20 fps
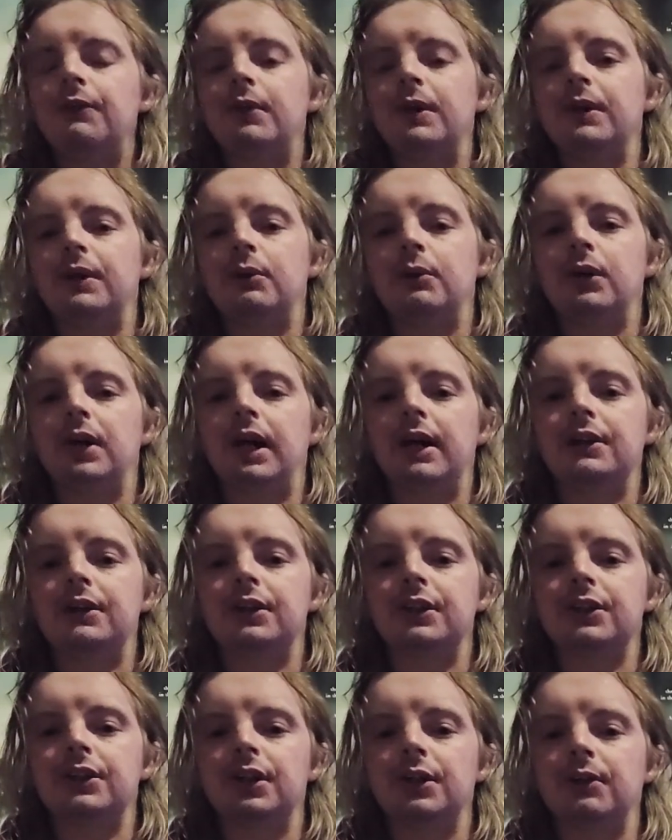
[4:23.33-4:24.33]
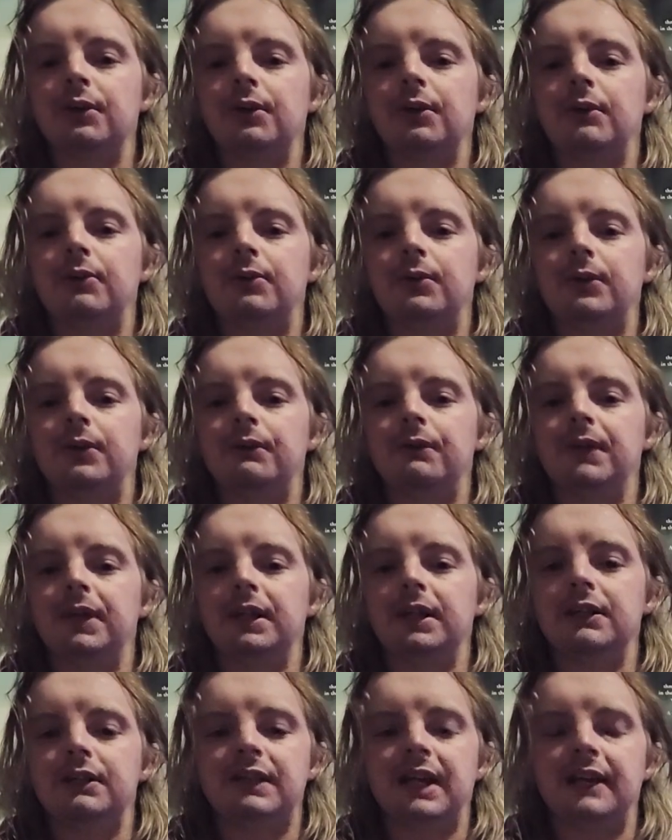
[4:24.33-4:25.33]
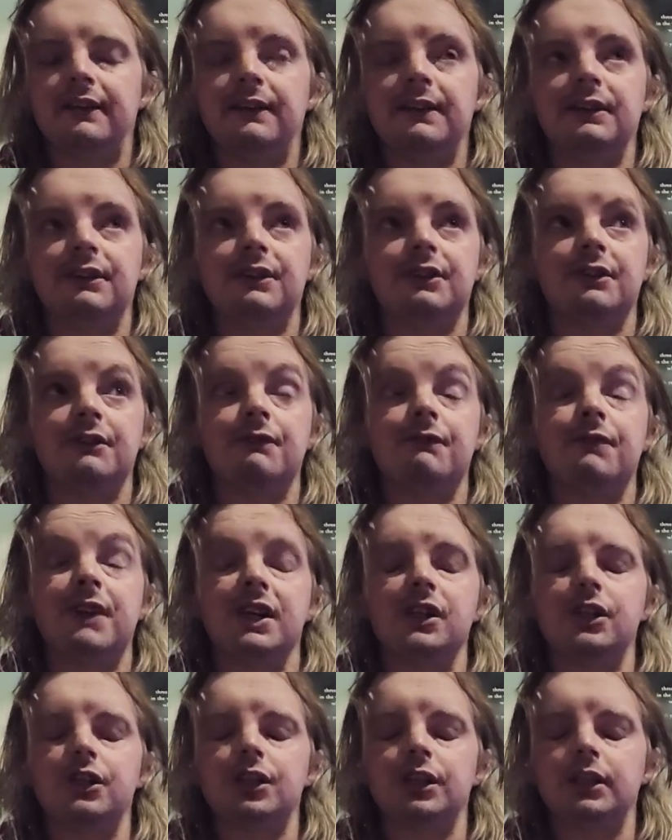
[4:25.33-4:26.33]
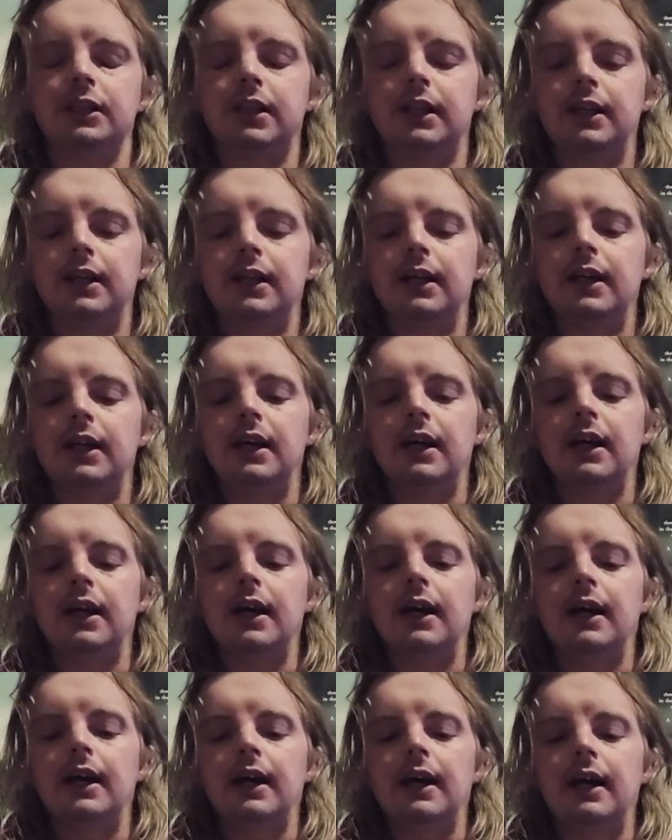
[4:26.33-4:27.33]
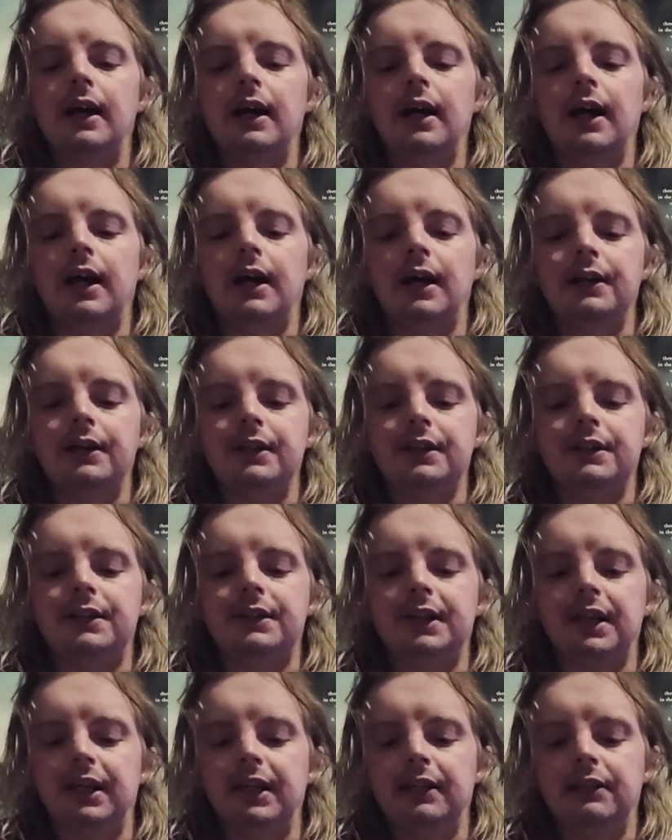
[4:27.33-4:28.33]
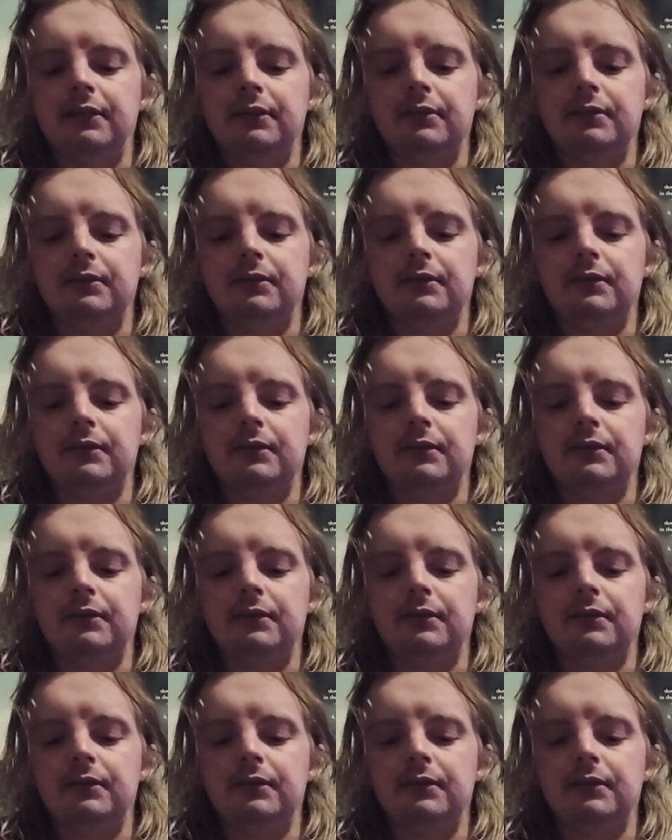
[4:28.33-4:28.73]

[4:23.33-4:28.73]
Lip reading: when they were actually showing off all the figures at this convention. And I did see